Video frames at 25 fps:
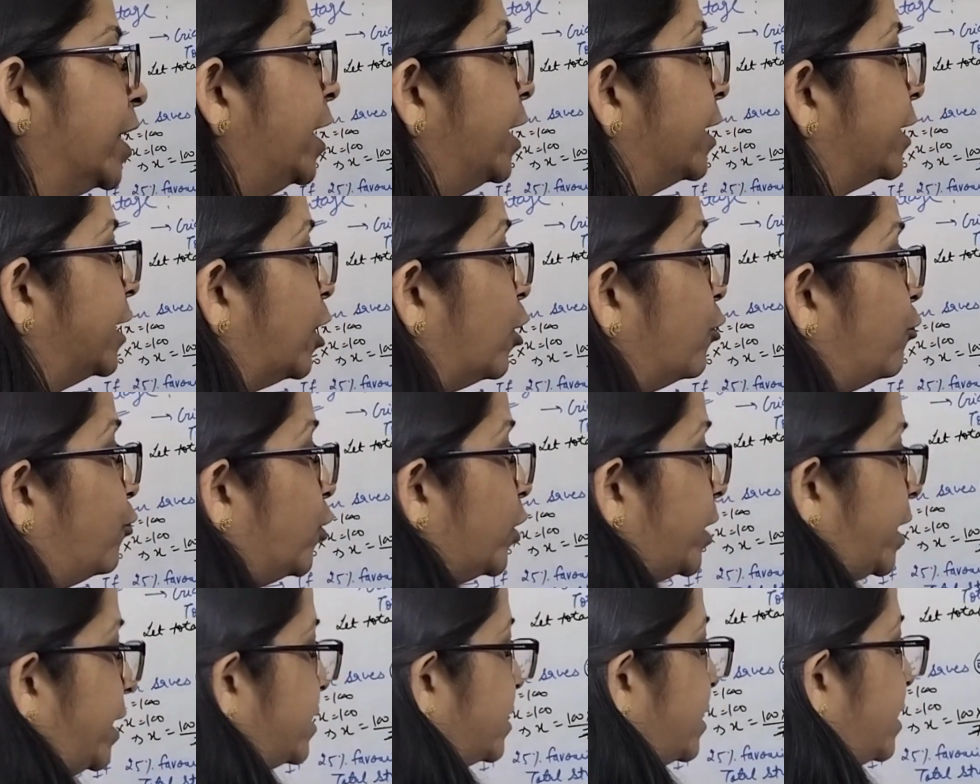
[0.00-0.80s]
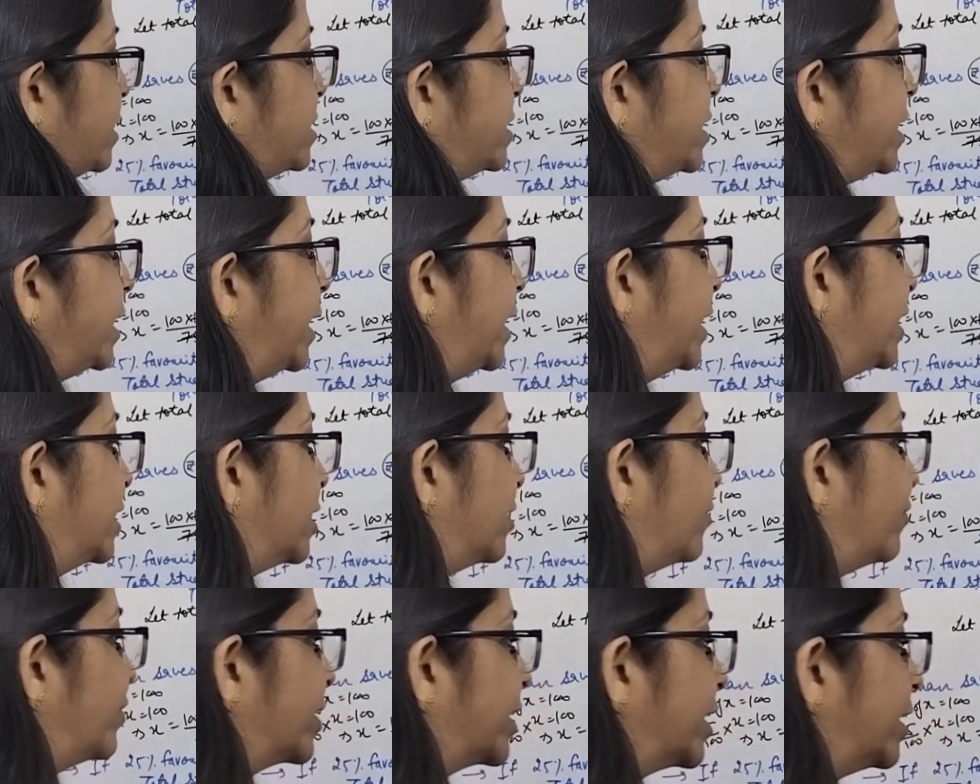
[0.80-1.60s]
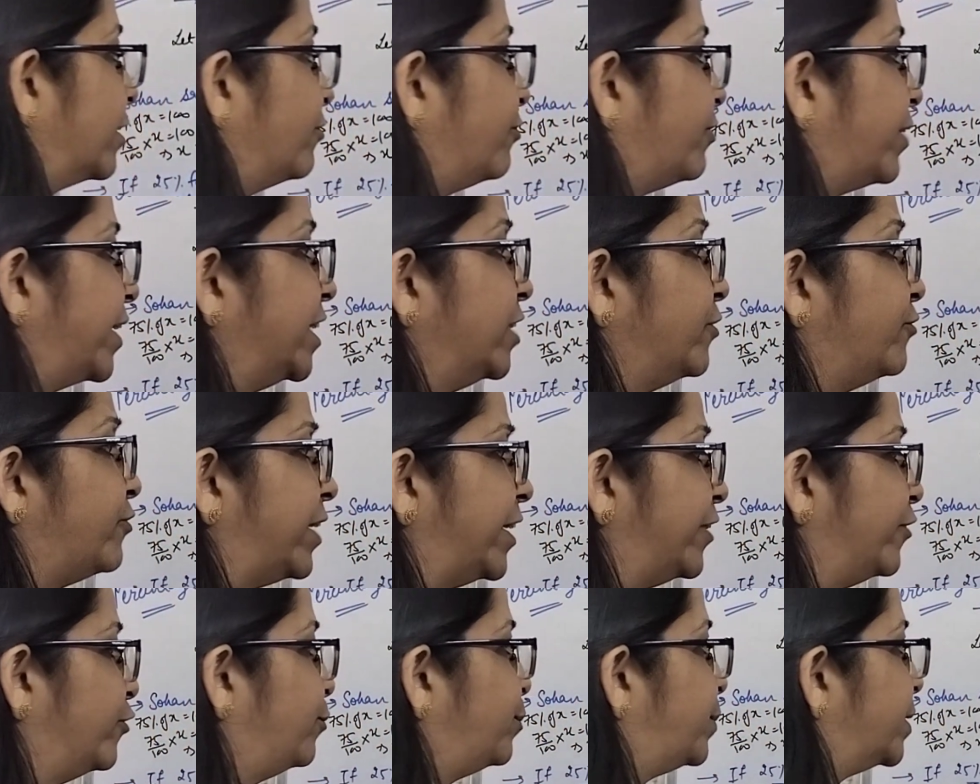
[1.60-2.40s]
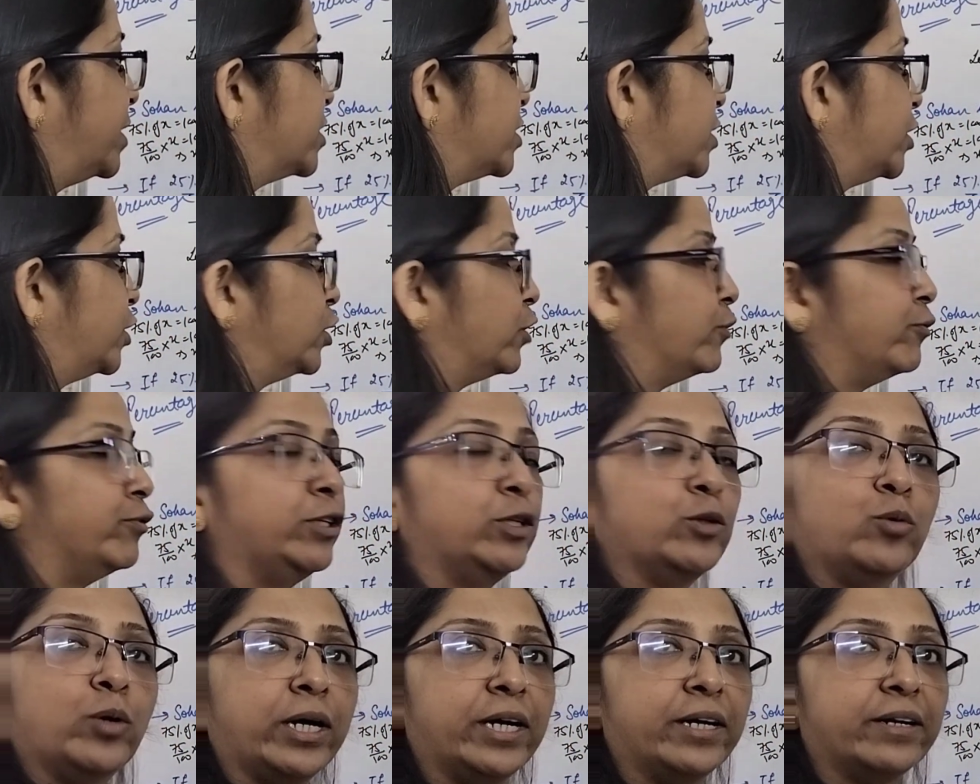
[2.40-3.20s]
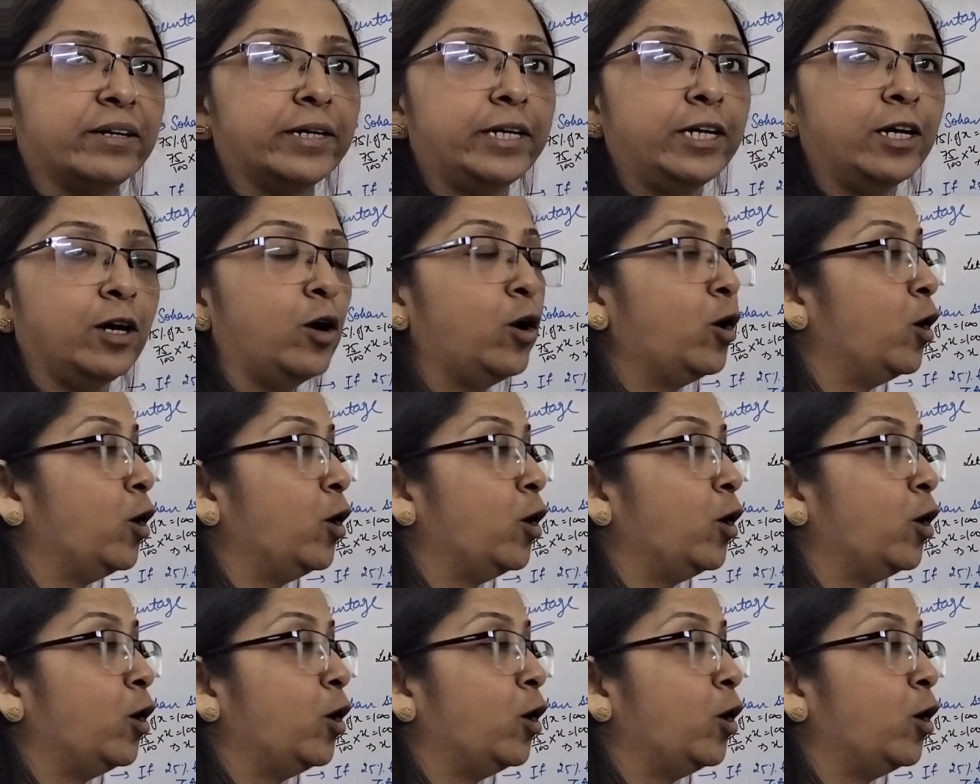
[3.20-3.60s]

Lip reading: Now for SST, either we can find 5% of 200,